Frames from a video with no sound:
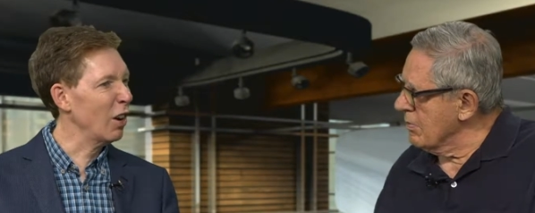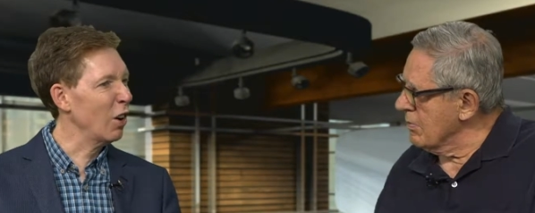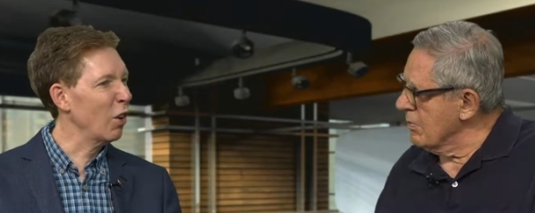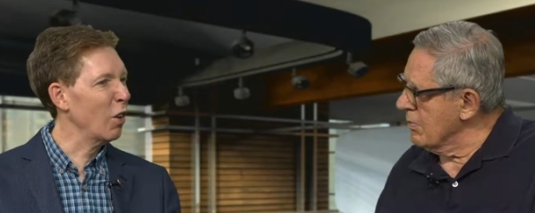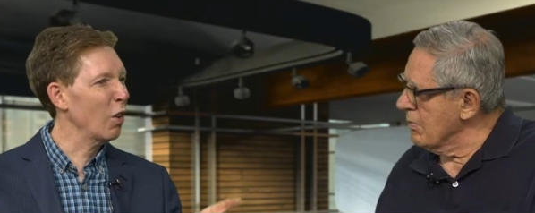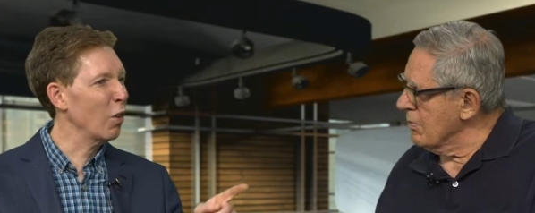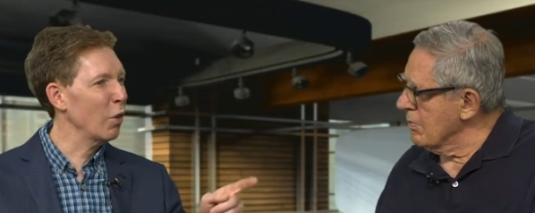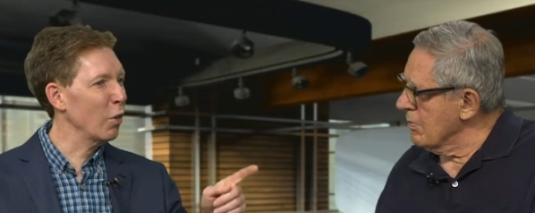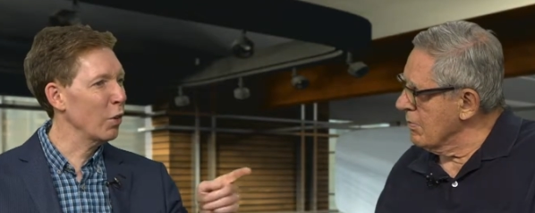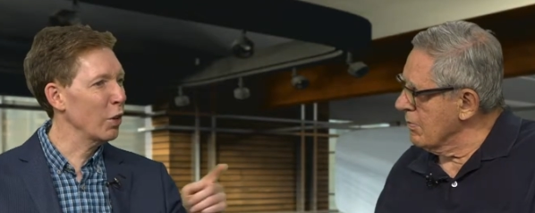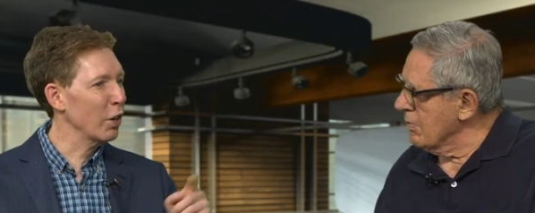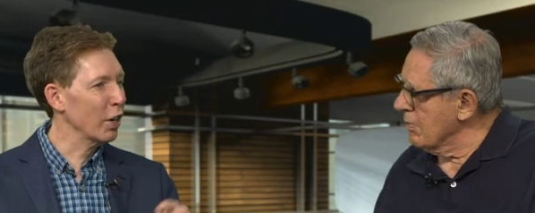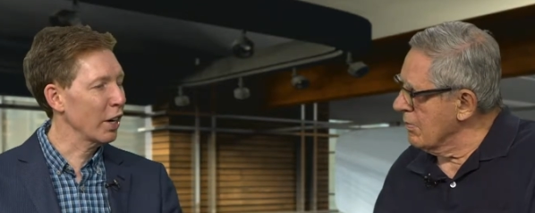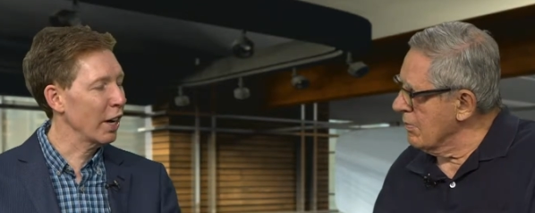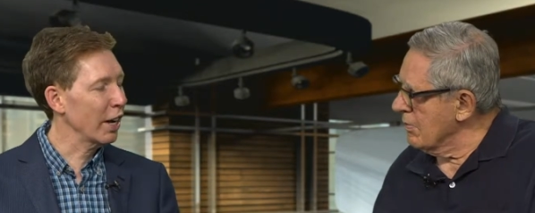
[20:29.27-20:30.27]
Speaker 1: oh,
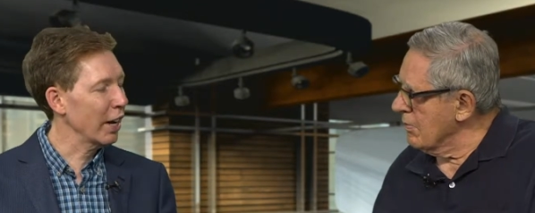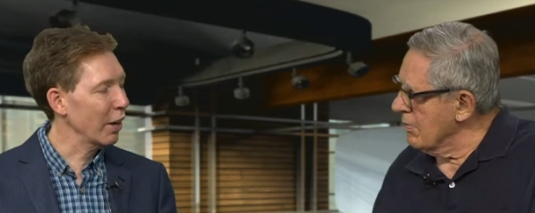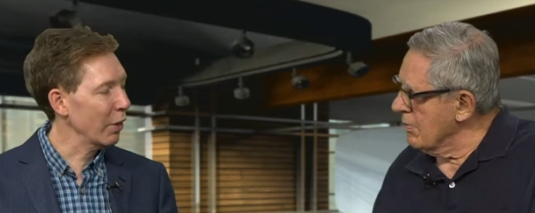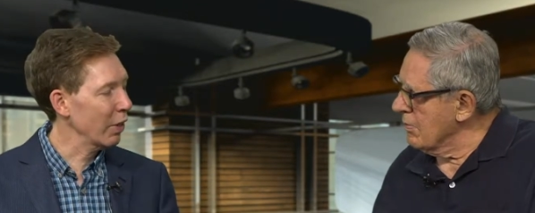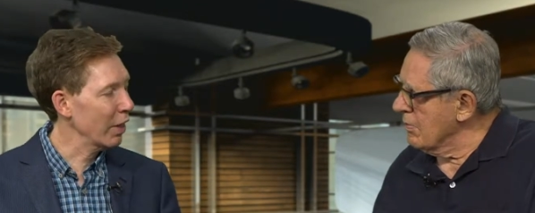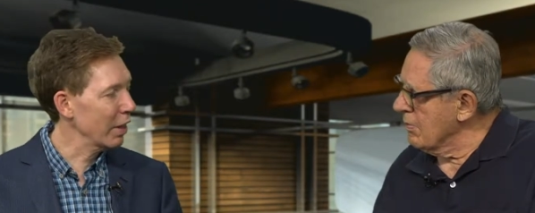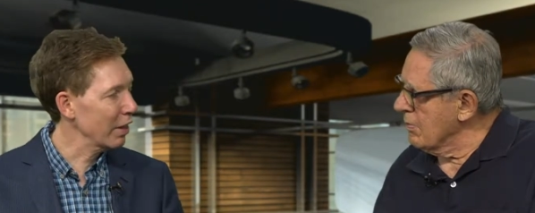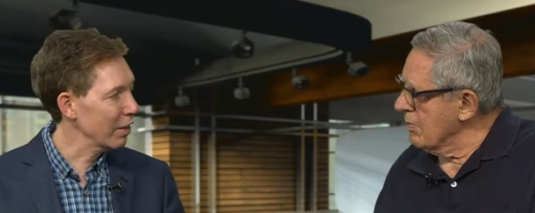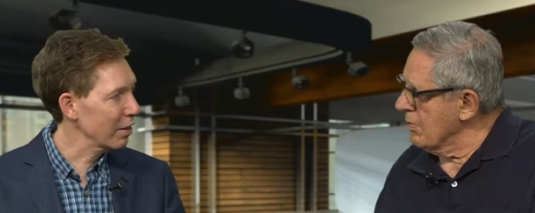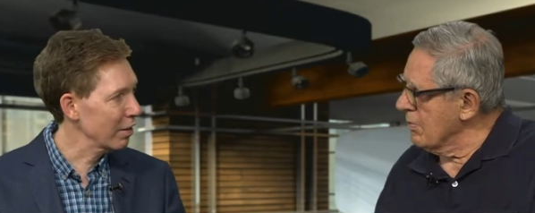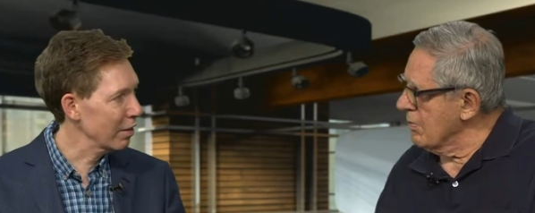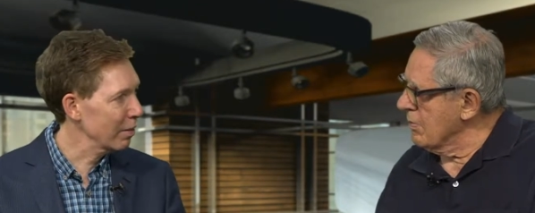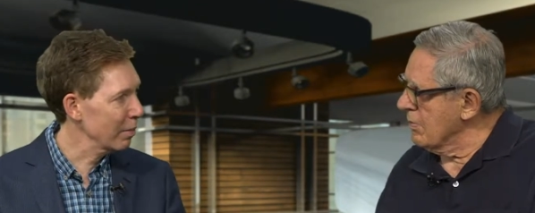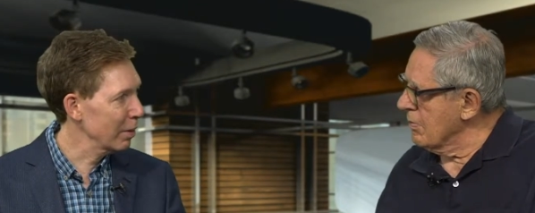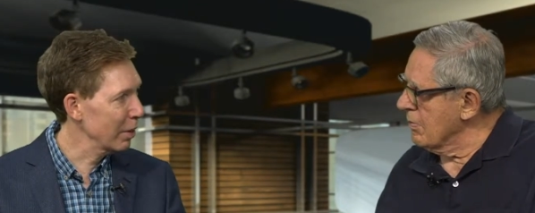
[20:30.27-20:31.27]
you cut out this.